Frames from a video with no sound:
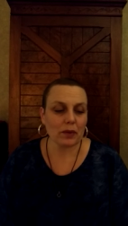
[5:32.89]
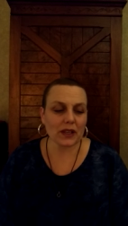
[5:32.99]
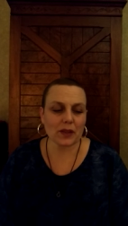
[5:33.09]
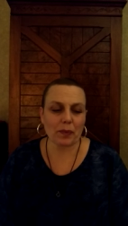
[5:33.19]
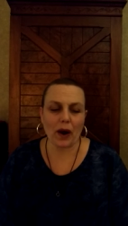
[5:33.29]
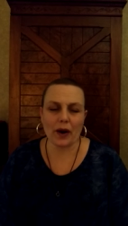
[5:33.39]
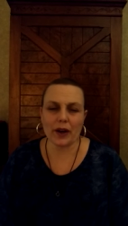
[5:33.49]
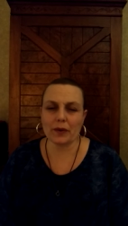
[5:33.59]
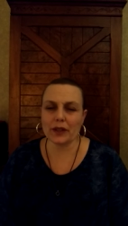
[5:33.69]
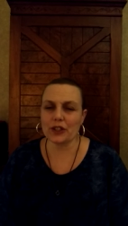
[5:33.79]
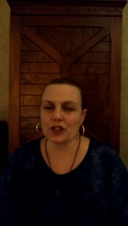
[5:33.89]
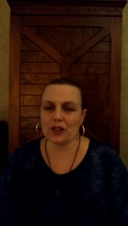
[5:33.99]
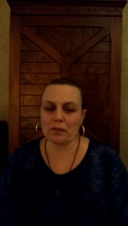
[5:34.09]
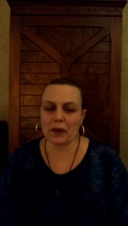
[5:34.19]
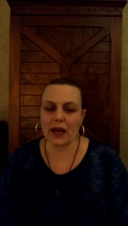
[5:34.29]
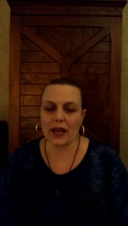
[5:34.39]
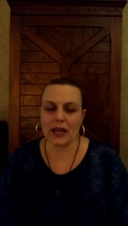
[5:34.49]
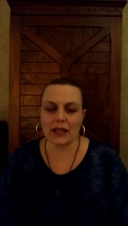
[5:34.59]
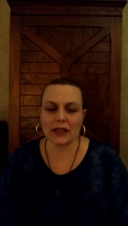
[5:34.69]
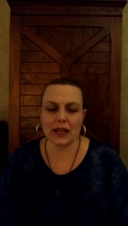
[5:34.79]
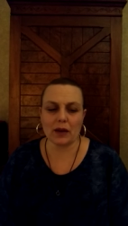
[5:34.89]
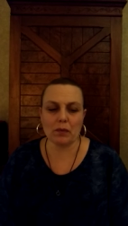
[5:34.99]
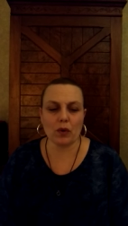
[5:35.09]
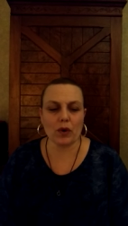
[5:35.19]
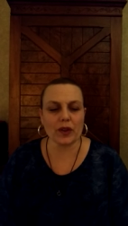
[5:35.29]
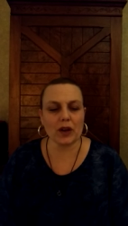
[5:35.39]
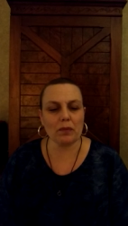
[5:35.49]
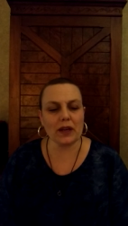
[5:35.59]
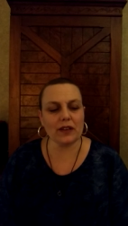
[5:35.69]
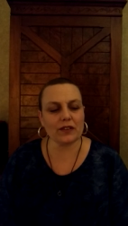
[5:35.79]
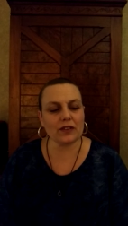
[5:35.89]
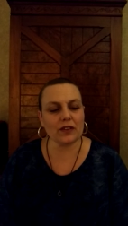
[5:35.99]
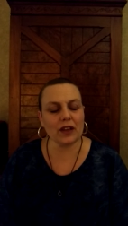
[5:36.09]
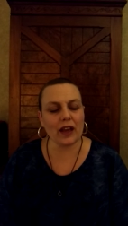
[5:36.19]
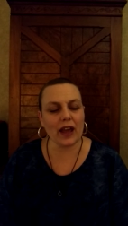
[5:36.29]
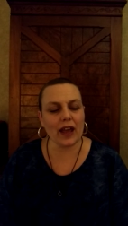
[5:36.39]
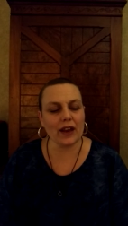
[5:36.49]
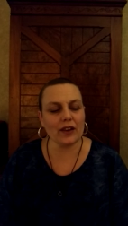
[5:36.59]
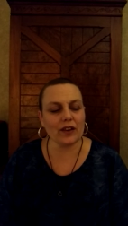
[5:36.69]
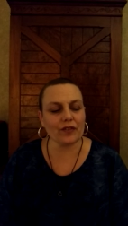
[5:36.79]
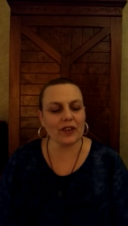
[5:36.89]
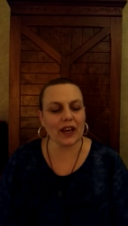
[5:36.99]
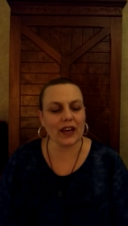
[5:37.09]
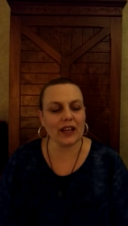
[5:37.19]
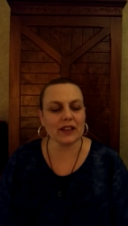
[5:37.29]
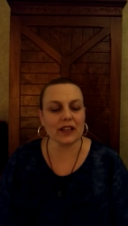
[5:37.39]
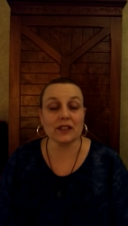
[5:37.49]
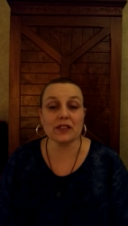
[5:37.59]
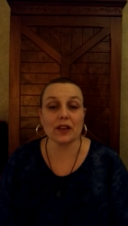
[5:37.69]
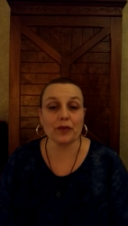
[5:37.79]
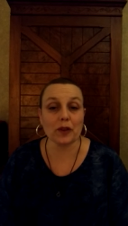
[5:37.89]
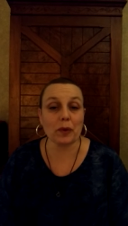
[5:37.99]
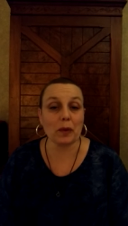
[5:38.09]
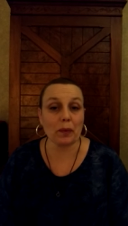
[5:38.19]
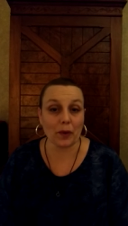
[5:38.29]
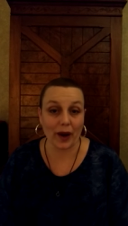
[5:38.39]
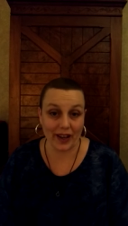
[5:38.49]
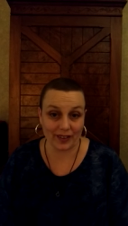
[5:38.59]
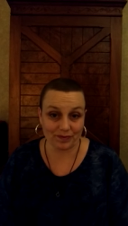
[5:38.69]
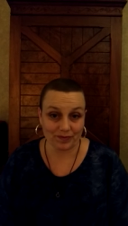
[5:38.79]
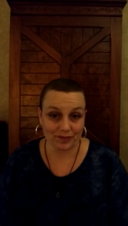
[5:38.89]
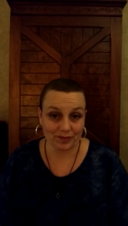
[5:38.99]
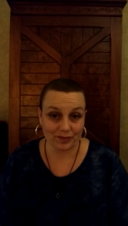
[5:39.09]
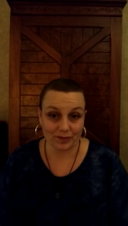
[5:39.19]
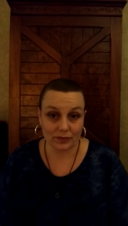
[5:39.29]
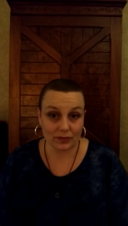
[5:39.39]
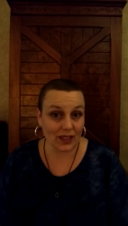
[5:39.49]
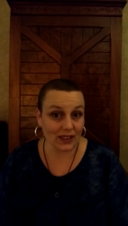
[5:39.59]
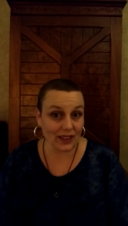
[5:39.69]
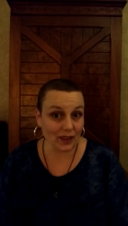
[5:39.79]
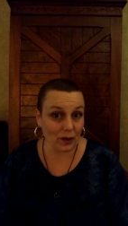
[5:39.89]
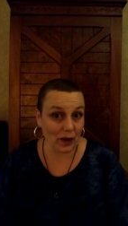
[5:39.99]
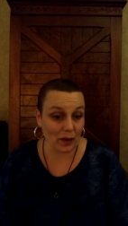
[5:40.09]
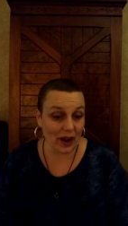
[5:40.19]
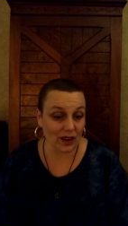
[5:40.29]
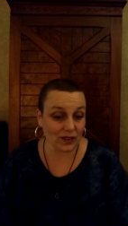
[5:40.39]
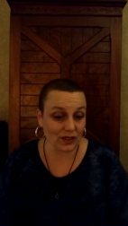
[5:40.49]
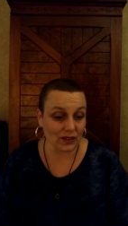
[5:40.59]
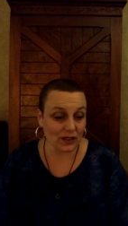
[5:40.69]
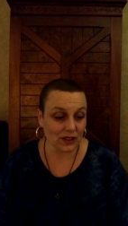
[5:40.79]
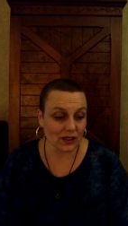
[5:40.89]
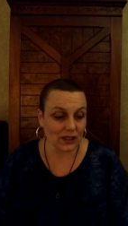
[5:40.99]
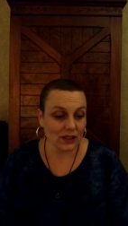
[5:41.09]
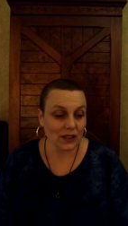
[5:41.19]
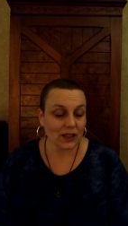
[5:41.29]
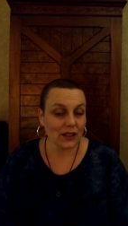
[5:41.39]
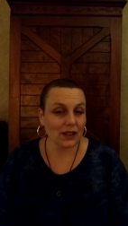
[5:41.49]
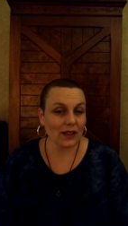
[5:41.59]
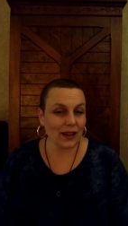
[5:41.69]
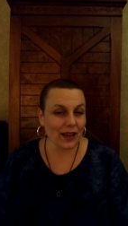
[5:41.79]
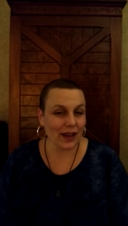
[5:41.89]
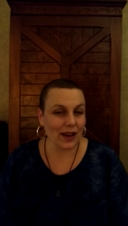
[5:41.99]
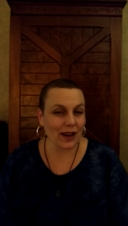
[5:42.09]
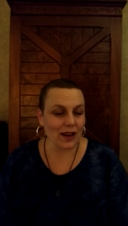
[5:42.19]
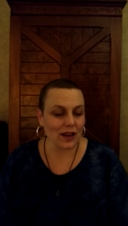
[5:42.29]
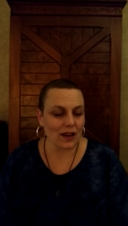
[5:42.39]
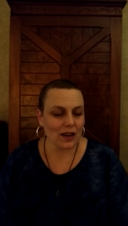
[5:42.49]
Because a party really shouldn't be anything more than a means to the end of getting things done for the people, right? Not the other way around? Yeah,